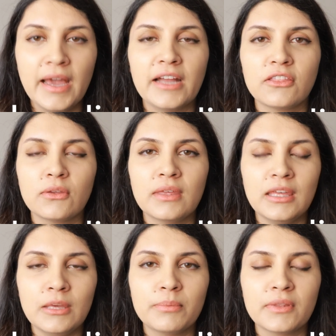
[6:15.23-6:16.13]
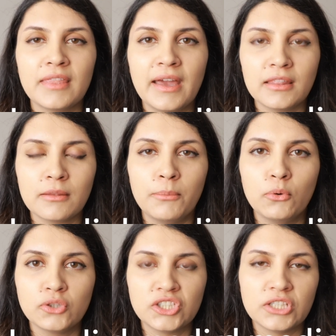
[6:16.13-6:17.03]
and to keep that
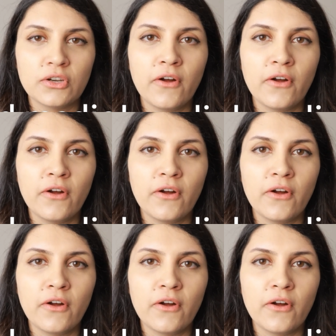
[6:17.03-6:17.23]
portion